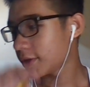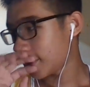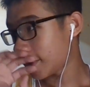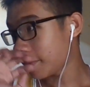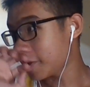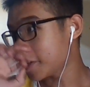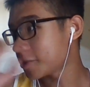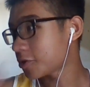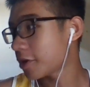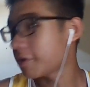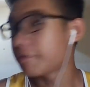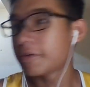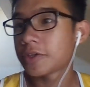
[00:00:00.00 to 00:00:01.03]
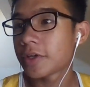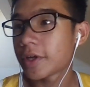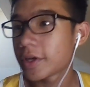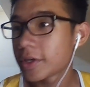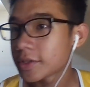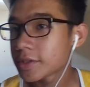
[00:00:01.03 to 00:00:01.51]
Let me just try to
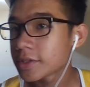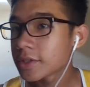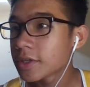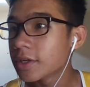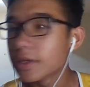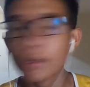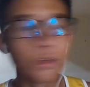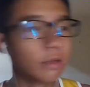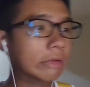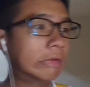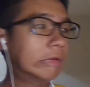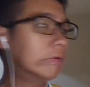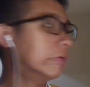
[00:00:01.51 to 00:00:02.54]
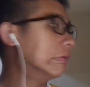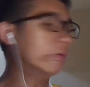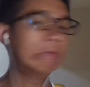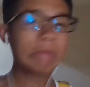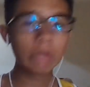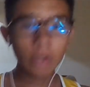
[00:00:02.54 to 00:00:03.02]
visualize.
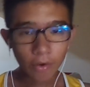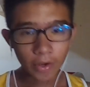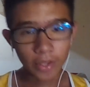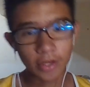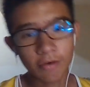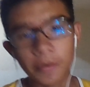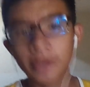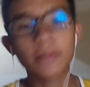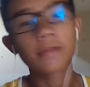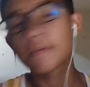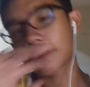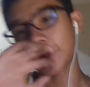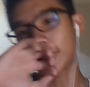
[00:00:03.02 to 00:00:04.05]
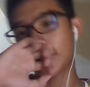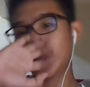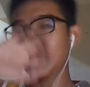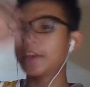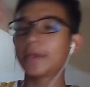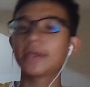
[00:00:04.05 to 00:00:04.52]
Okay, never mind. Fuck it.
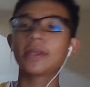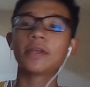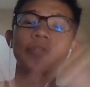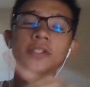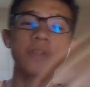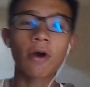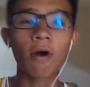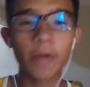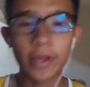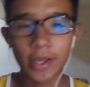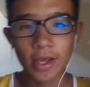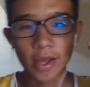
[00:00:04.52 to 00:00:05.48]
It was just a hallway.